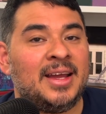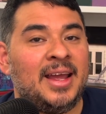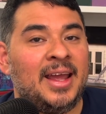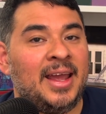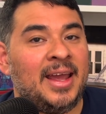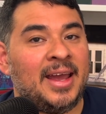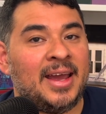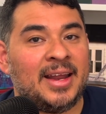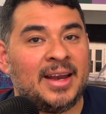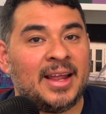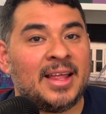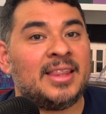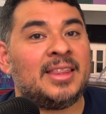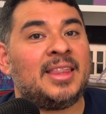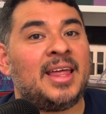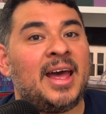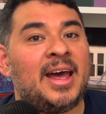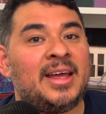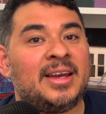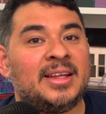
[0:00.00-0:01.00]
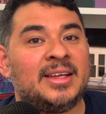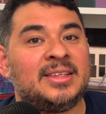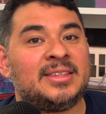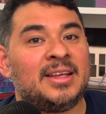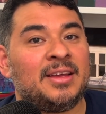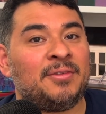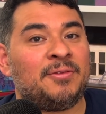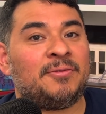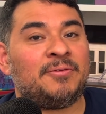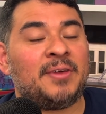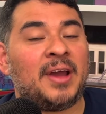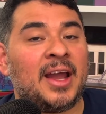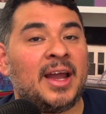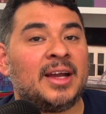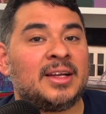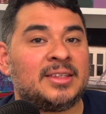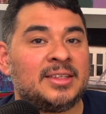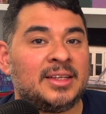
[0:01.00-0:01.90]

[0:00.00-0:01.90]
And that is a fact.